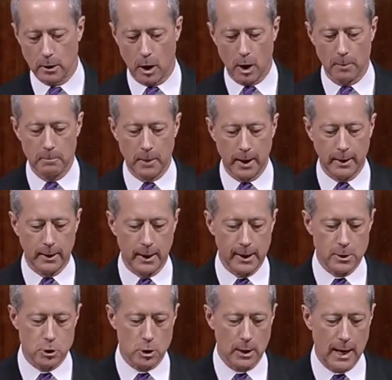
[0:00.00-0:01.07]
On Monday,
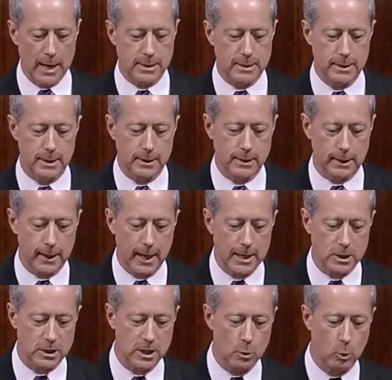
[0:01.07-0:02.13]
July 10th, the
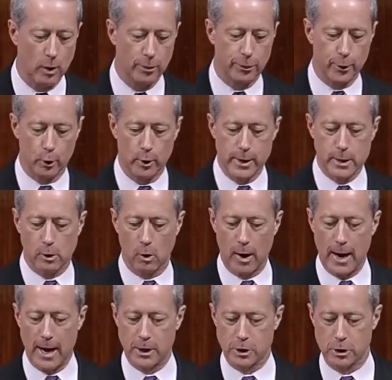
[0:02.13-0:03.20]
KC-130
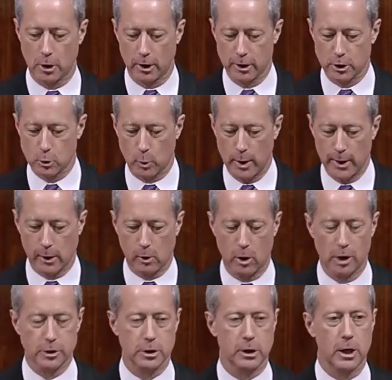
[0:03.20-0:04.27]
crashed on its way
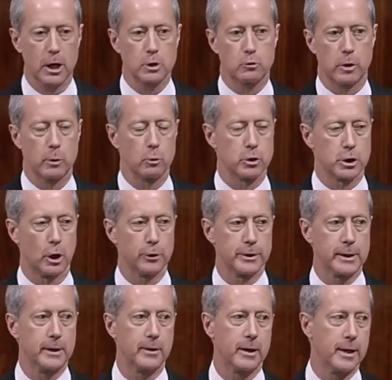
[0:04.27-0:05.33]
across the country,
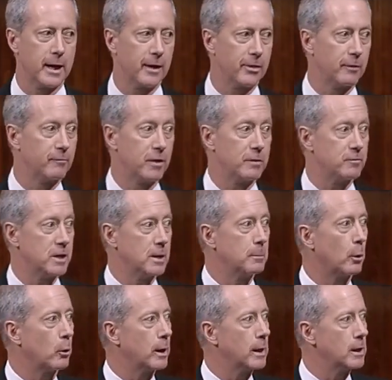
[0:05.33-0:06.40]
resulting in the death of 15
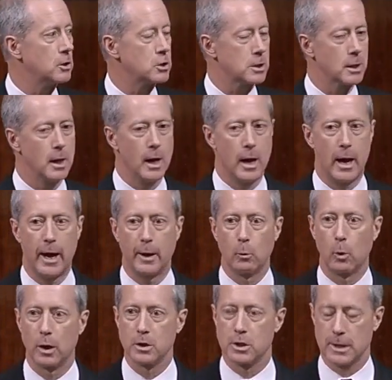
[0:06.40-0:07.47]
Marines and
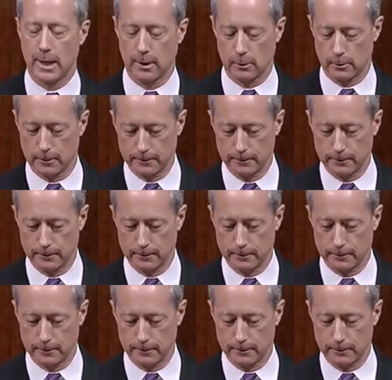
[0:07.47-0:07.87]
1 sailor.